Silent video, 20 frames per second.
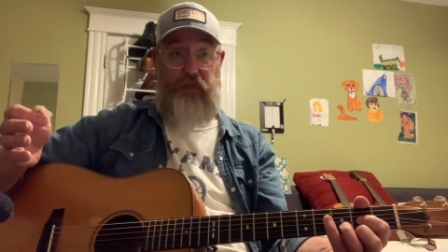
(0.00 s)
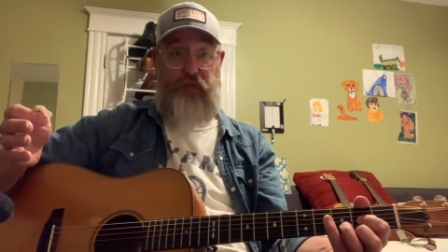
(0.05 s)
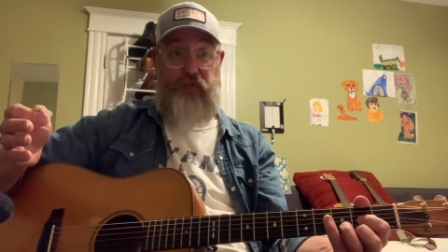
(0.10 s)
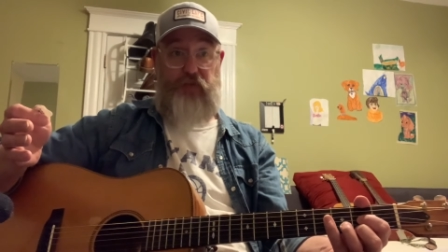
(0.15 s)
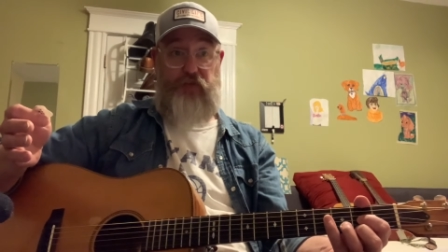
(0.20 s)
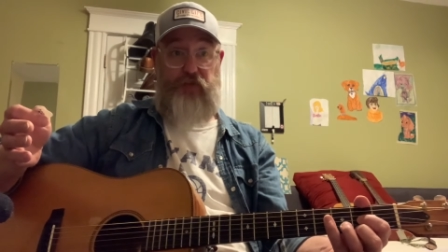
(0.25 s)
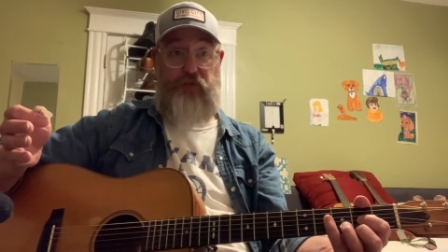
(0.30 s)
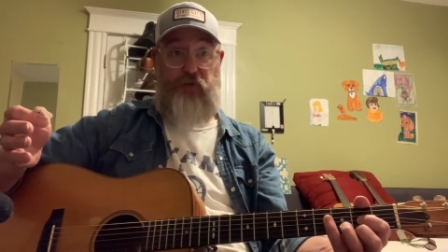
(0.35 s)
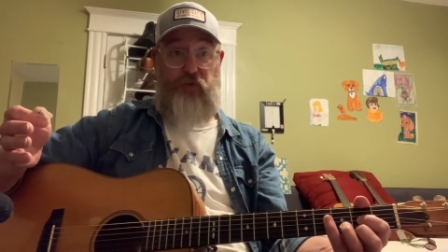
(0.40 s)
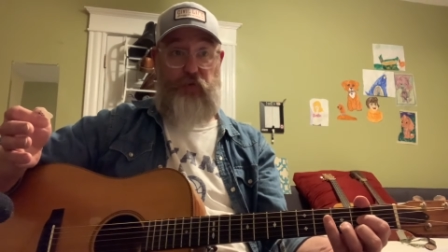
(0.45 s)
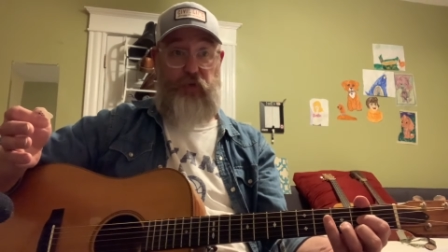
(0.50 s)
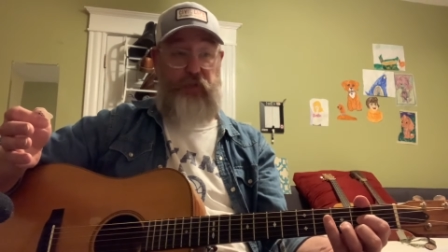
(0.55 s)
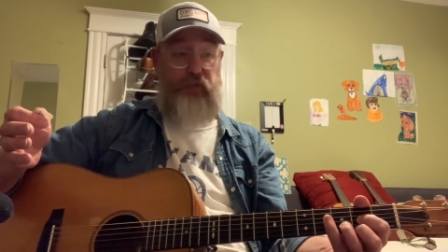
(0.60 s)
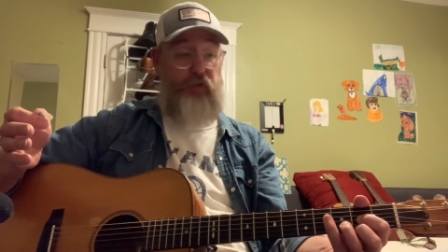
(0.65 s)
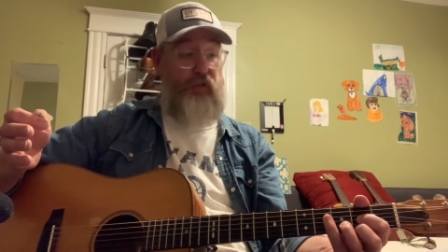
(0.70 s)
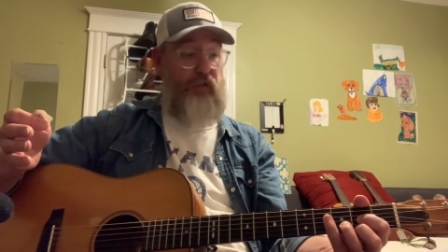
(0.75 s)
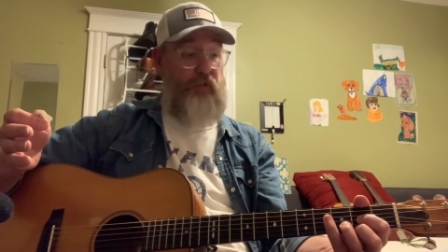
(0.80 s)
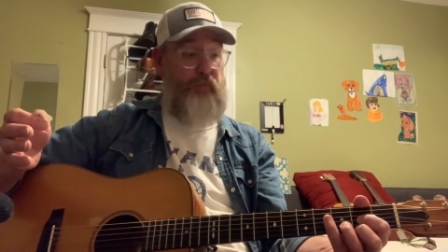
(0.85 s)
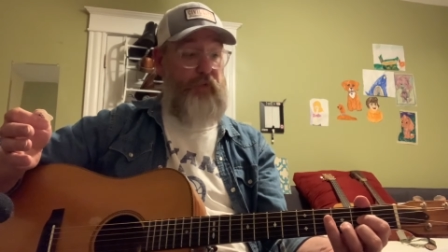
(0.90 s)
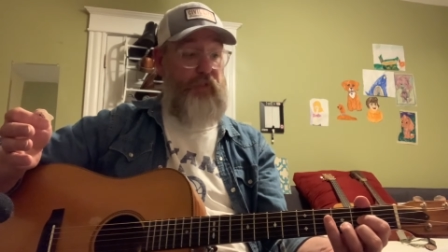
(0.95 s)
So what you're
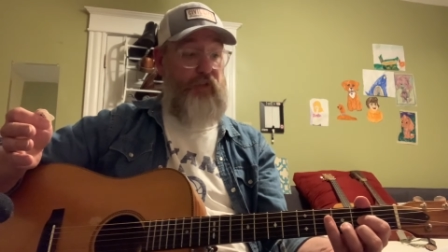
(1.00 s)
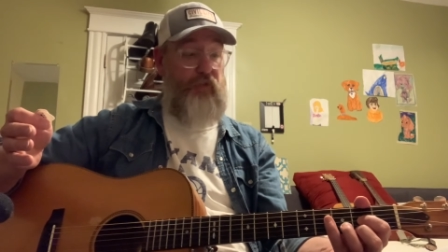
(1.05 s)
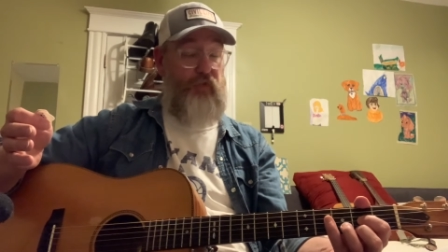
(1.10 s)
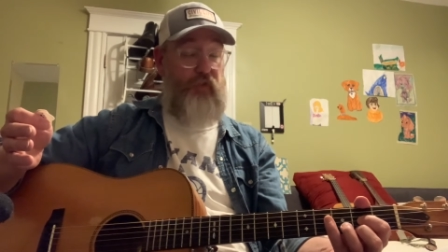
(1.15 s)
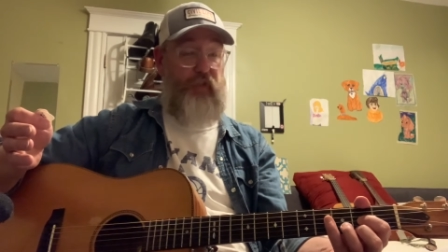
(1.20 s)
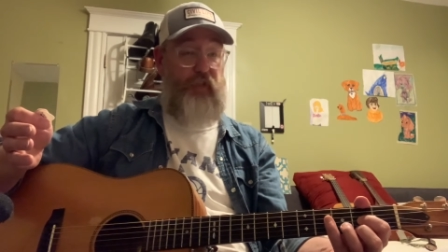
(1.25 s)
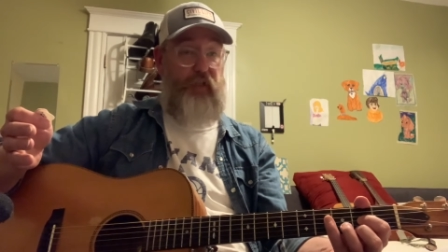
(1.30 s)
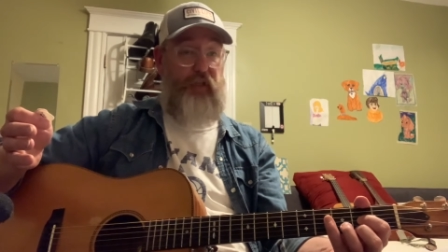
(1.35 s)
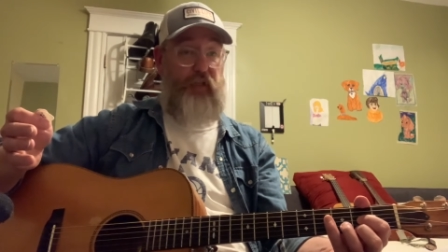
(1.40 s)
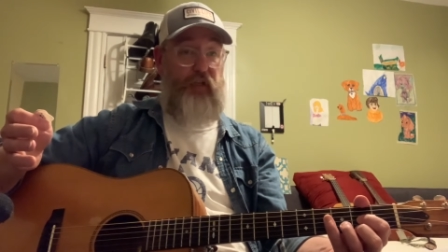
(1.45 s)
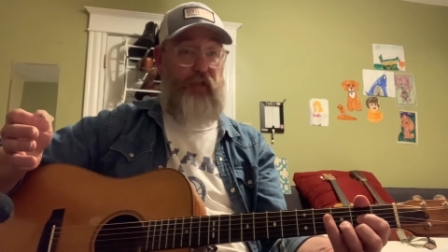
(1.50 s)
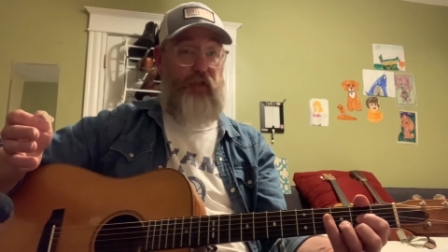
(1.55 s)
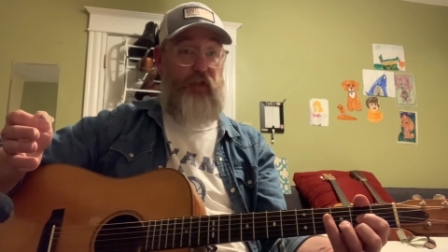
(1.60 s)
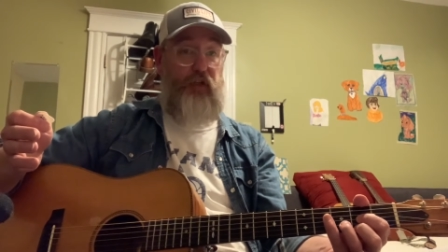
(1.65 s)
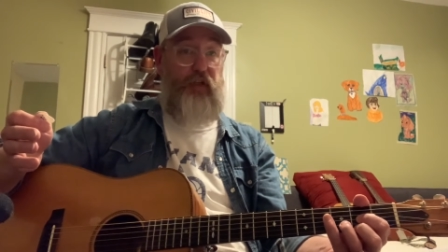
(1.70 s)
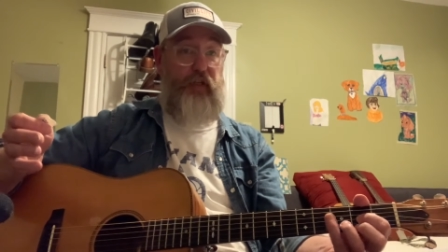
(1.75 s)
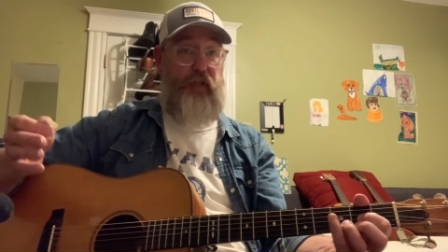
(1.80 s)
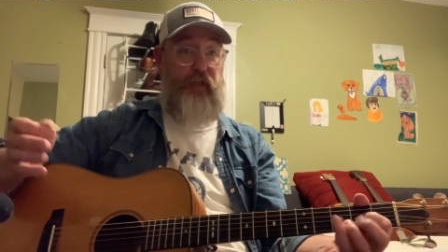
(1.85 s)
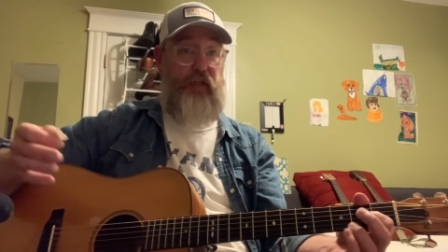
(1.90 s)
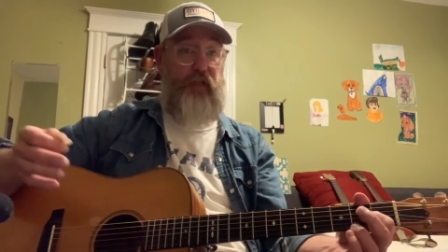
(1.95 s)
going to be doing here
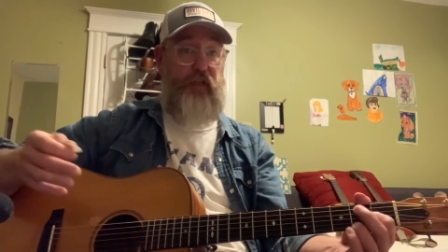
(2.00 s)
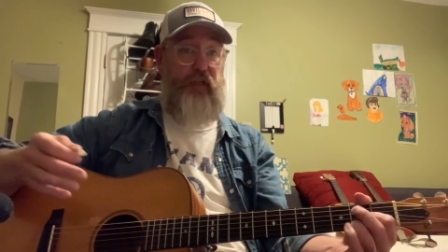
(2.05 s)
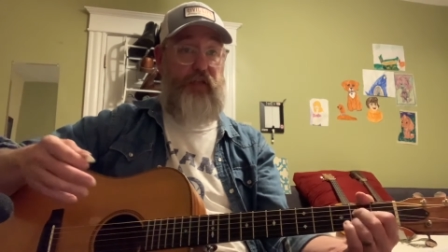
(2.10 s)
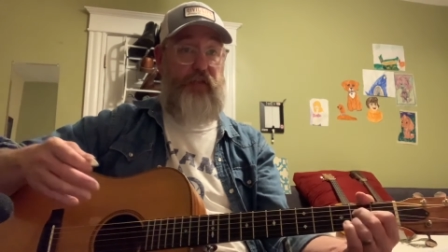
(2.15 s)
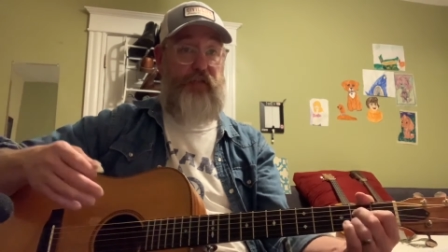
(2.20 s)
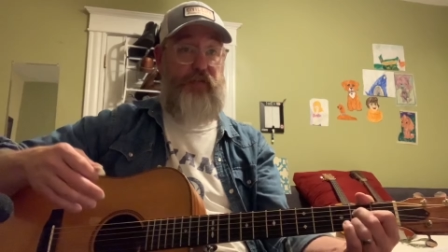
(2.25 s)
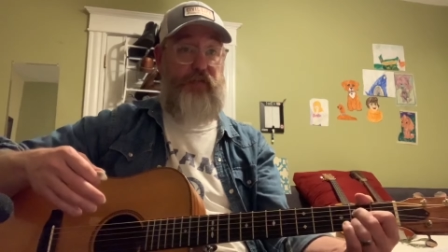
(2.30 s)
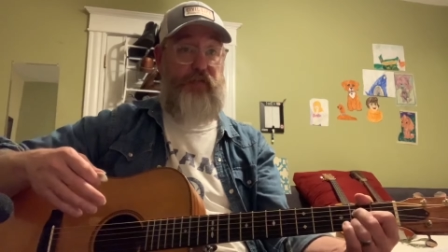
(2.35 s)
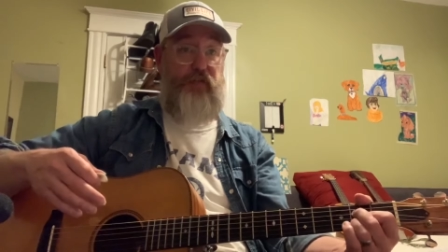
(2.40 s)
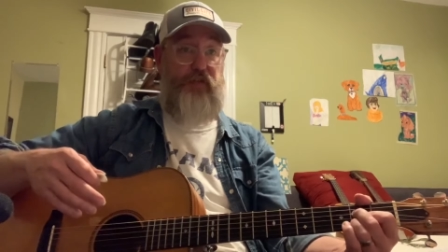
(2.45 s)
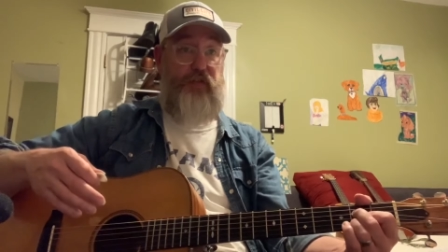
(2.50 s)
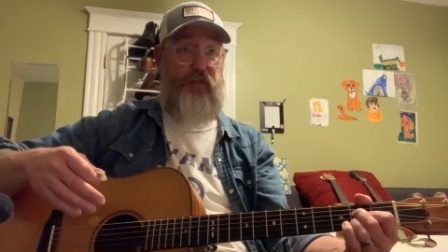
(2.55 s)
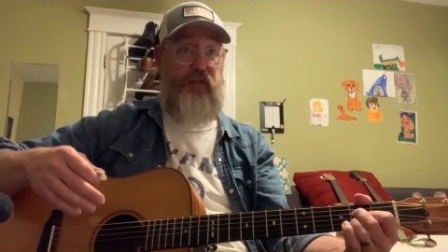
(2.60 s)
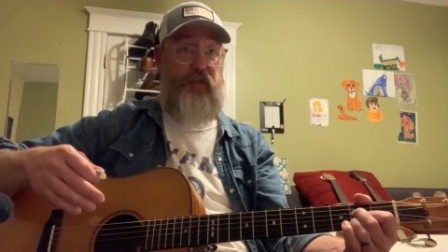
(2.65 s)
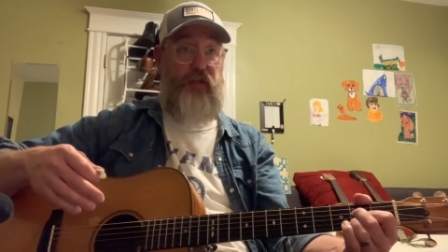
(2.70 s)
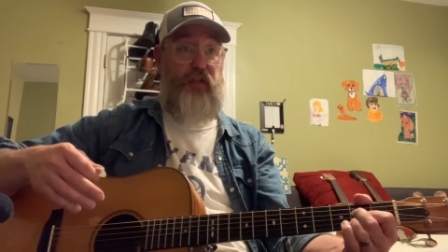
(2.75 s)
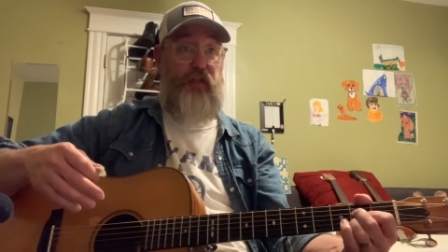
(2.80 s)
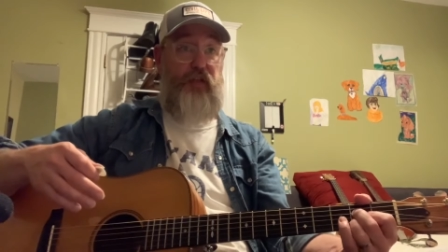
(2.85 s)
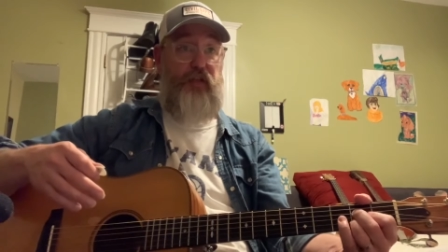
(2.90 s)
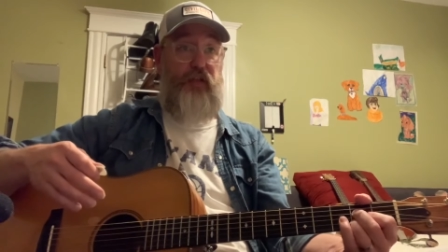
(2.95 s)
is
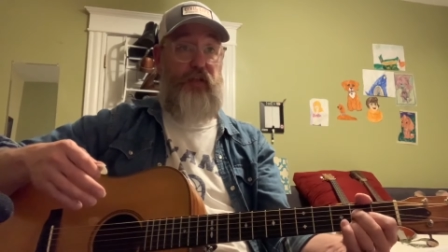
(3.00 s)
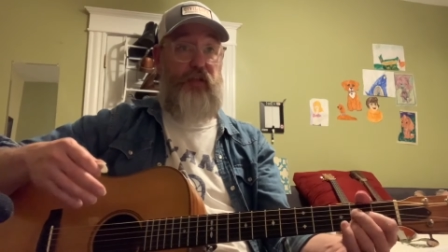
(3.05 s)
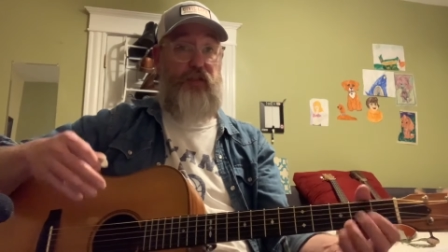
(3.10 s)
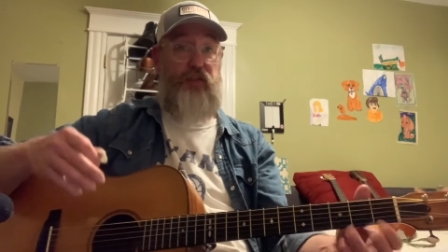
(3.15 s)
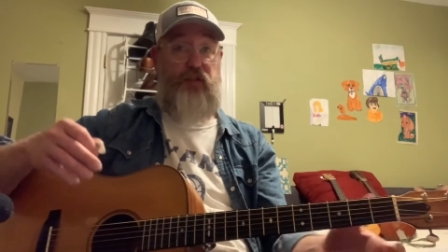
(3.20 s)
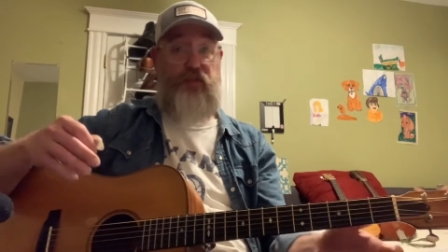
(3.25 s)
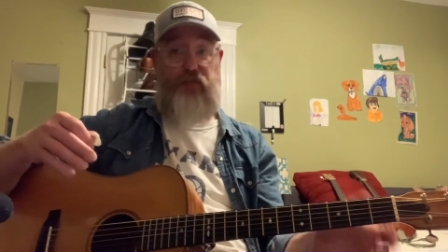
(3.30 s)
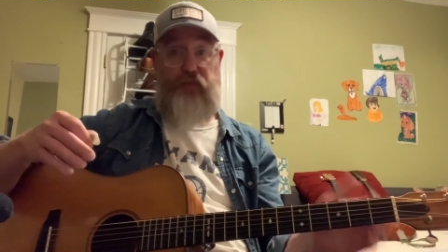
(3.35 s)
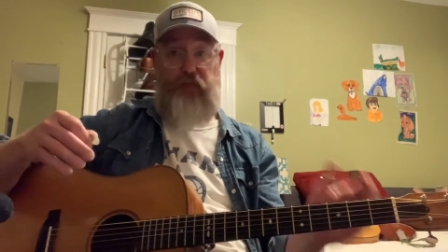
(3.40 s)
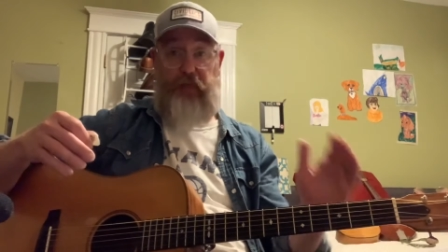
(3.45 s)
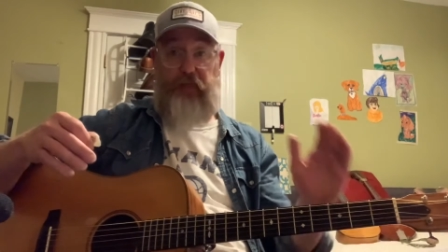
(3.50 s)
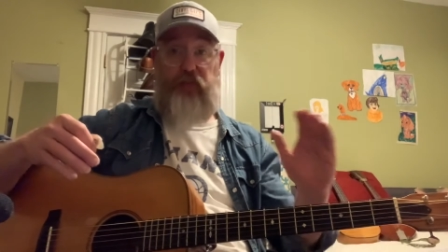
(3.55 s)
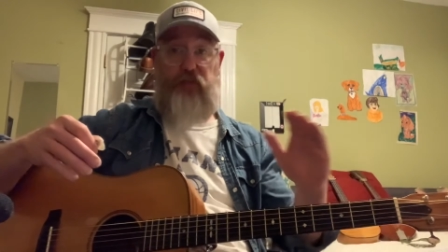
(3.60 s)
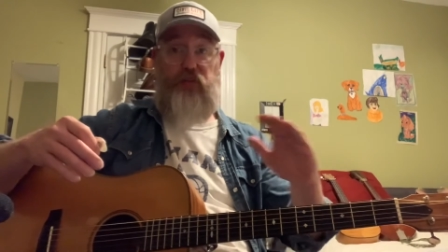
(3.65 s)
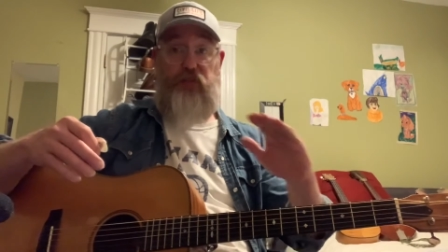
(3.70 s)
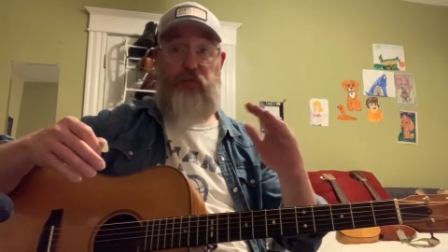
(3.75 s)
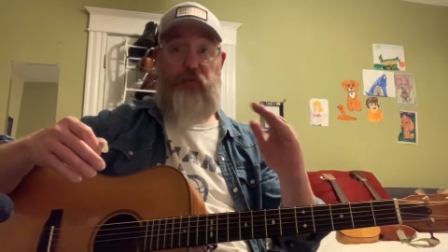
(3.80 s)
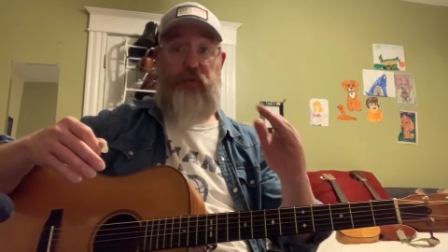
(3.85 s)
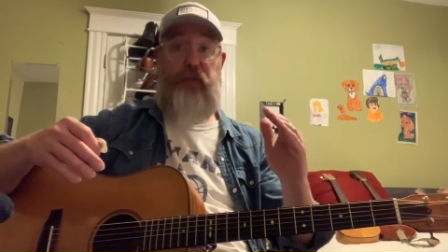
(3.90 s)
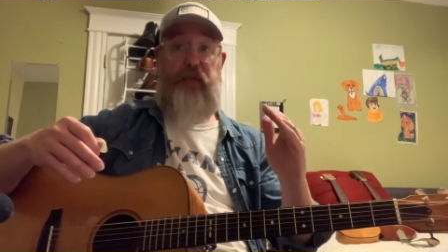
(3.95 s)
just like you
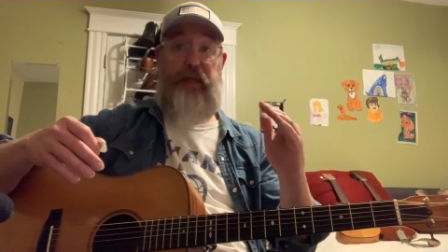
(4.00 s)
did with the